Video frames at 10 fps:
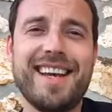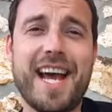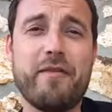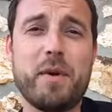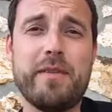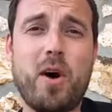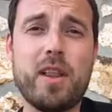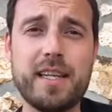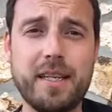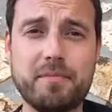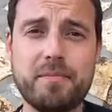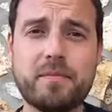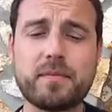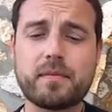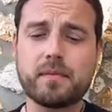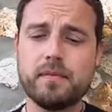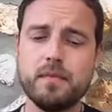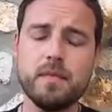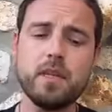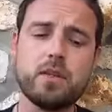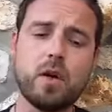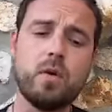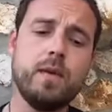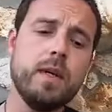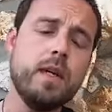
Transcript: have a bit of a holiday. So,